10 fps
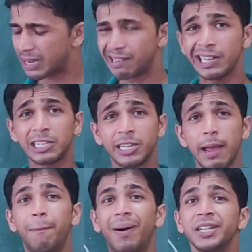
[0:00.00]
collect
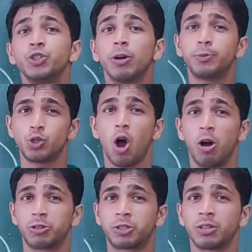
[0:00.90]
a bunch of
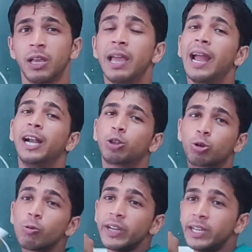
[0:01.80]
chalks and
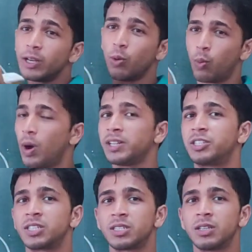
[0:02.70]
throw it once,